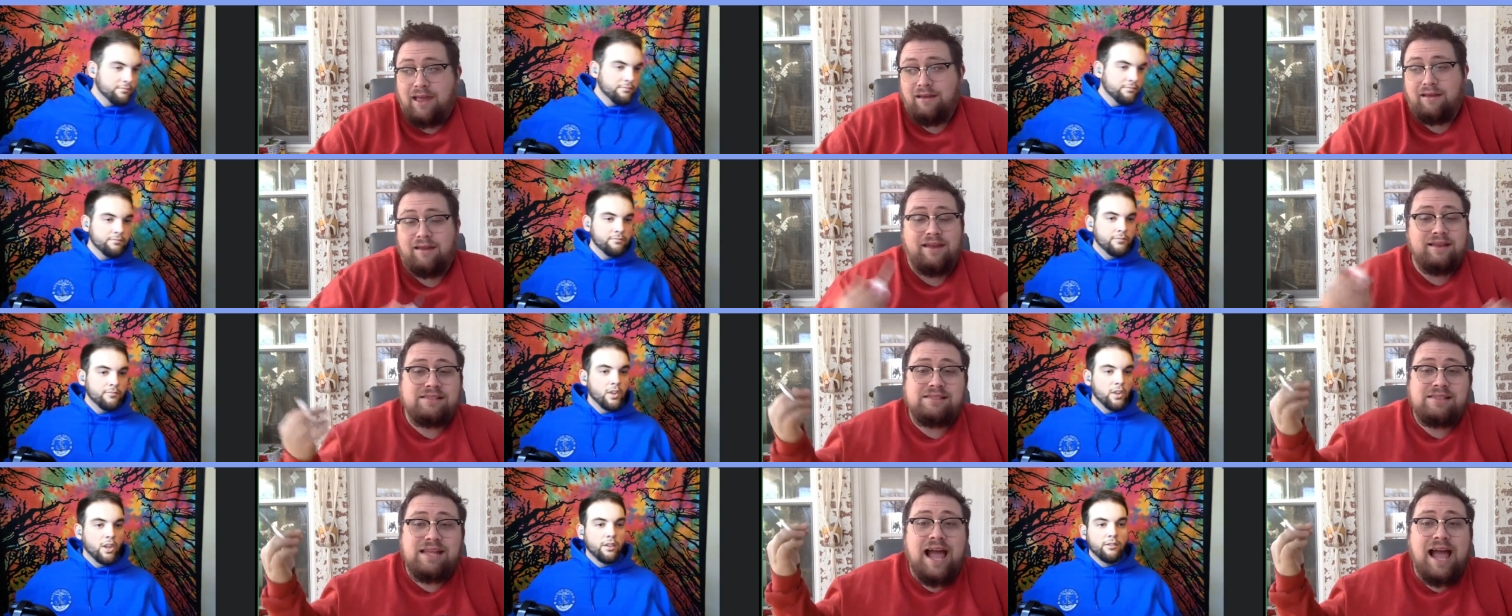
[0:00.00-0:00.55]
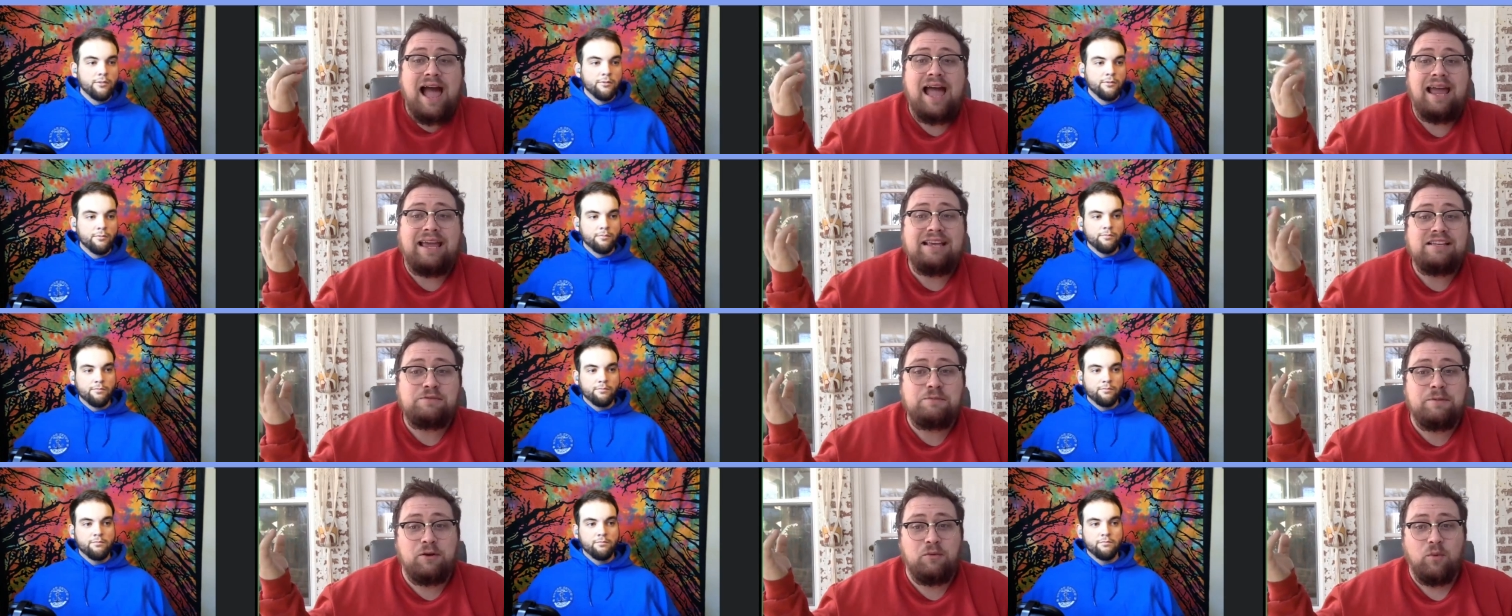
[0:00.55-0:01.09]
Speaker 1: against the
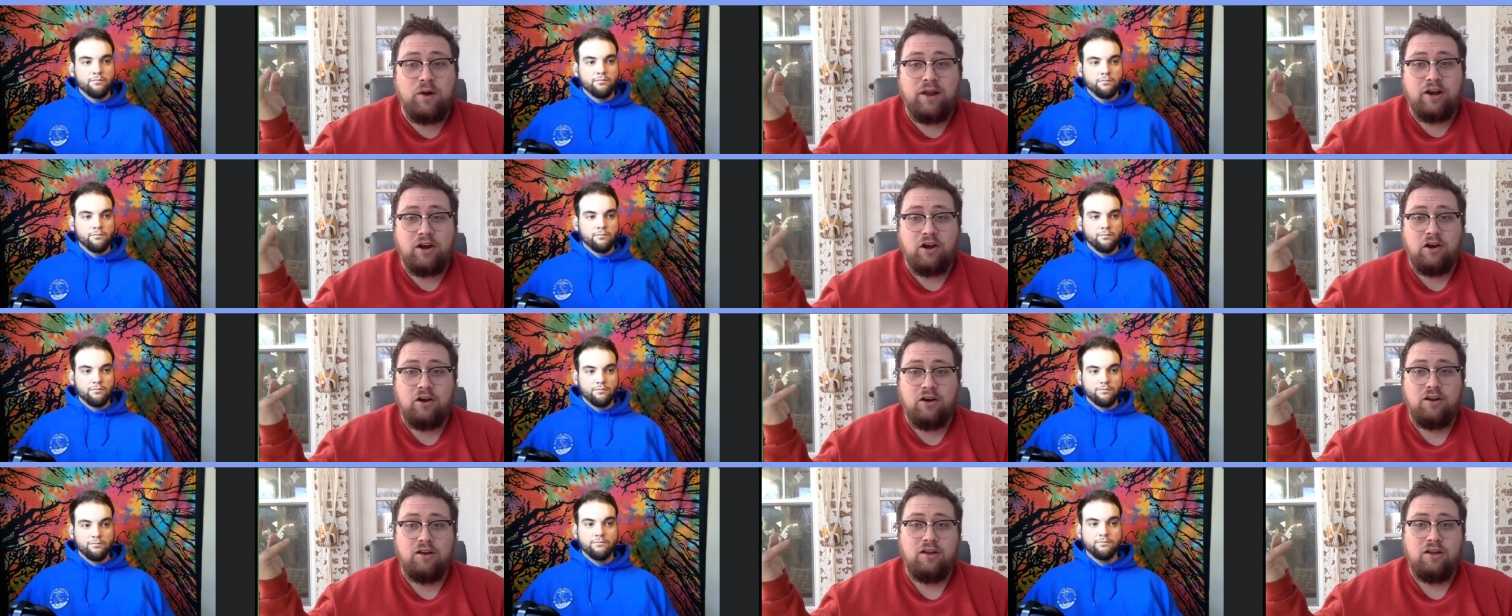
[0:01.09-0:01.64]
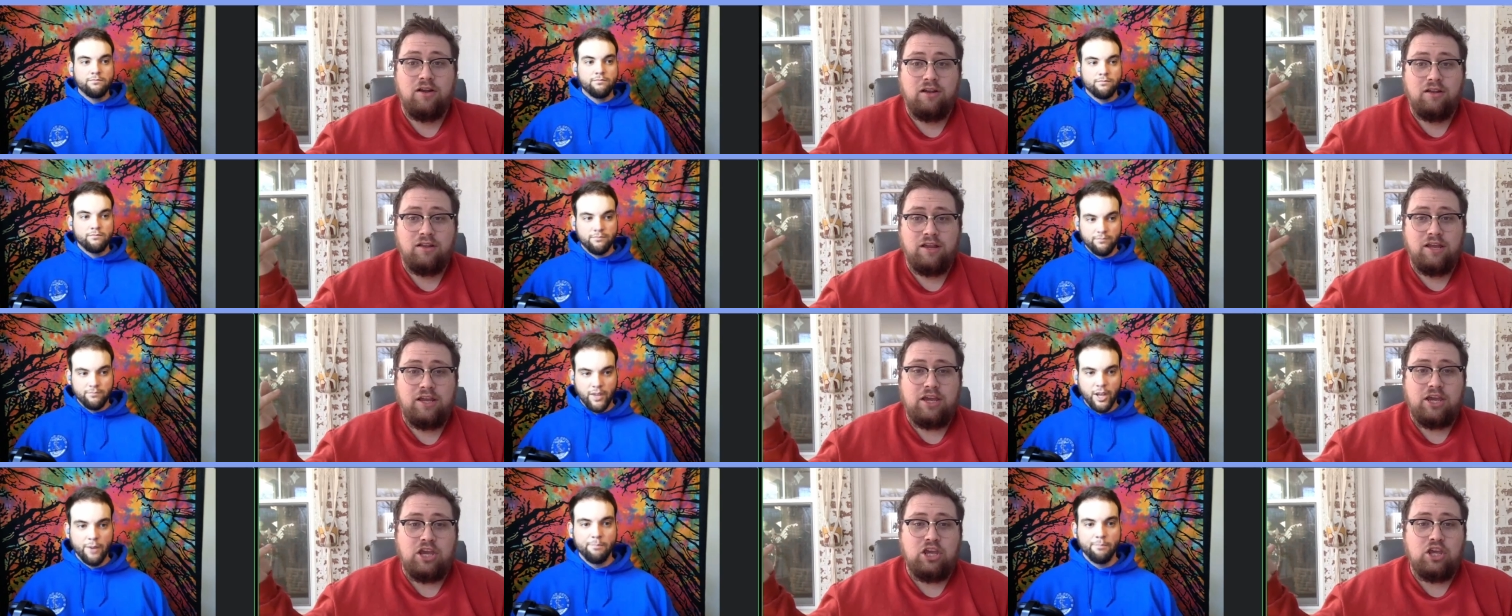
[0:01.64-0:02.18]
Heisman winner. Yep.
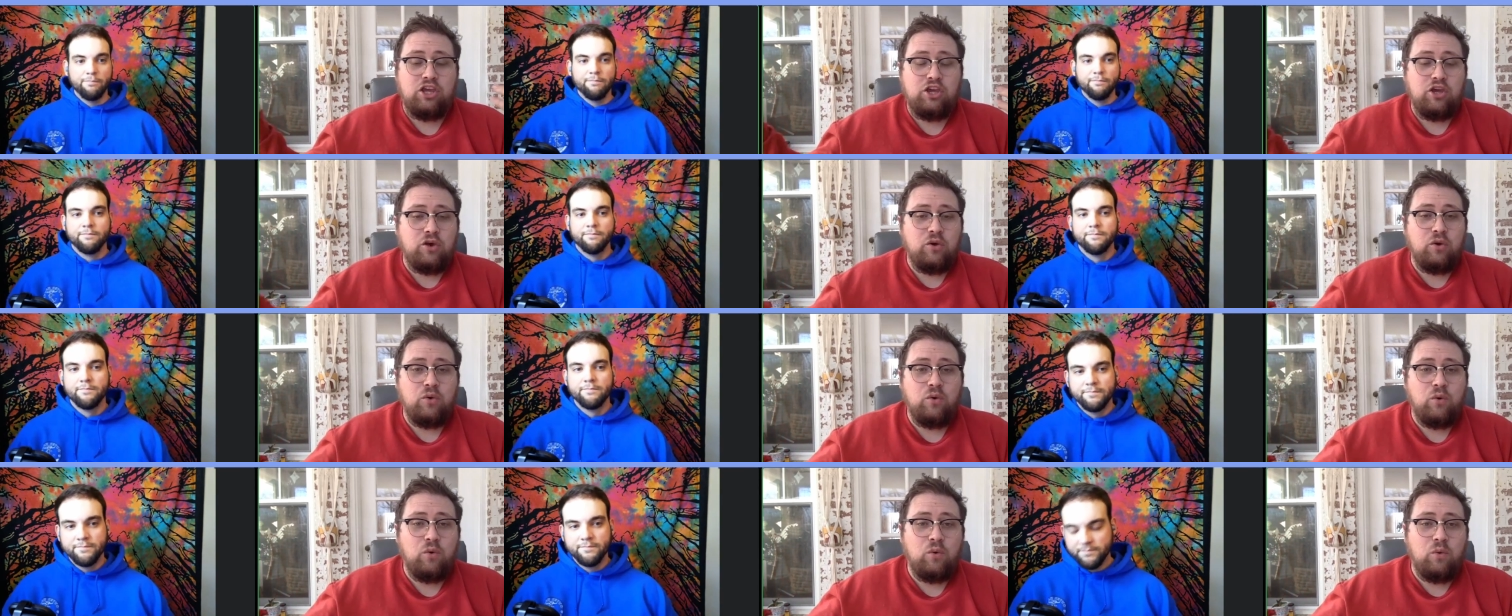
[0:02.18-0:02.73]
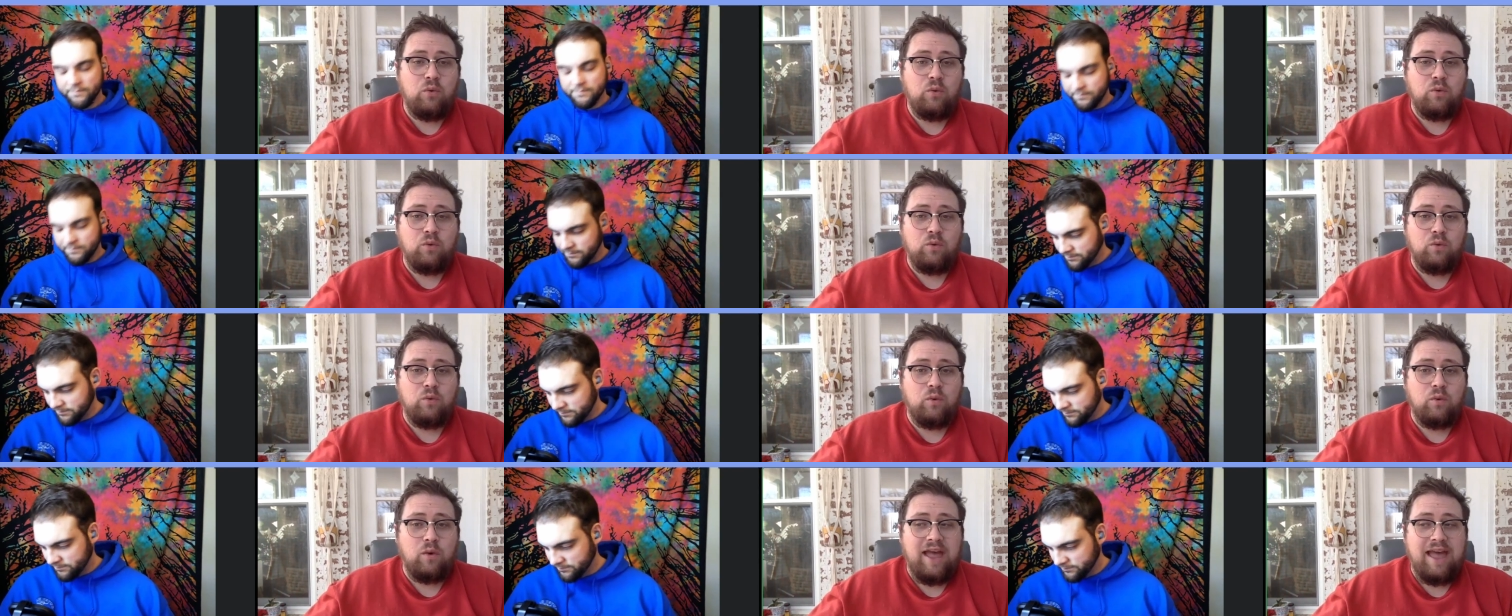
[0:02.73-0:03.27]
Like you
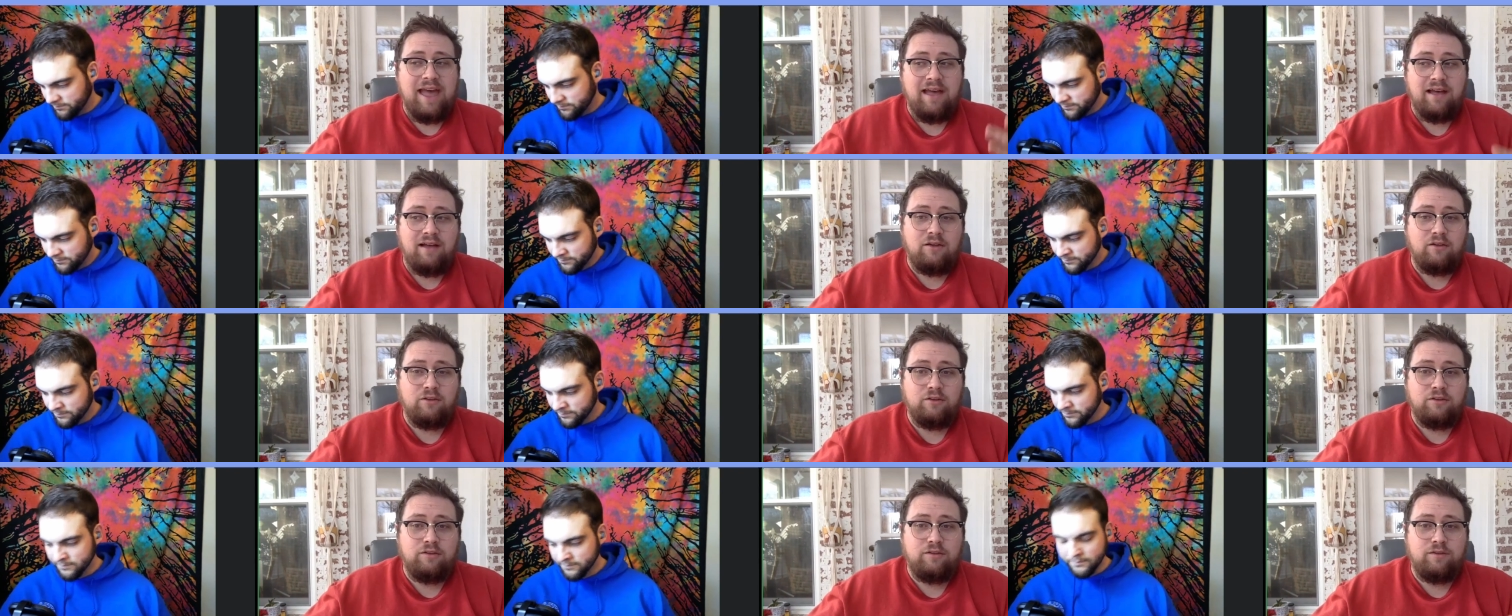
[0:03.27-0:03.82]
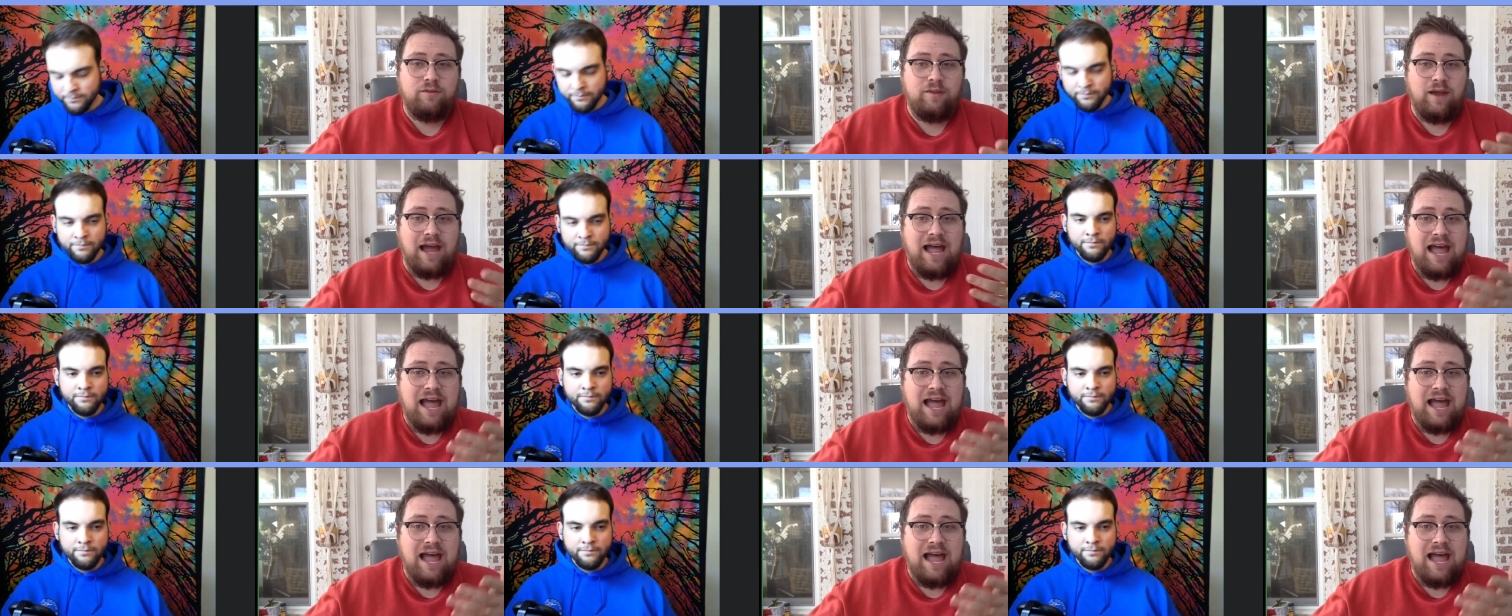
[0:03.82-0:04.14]
held the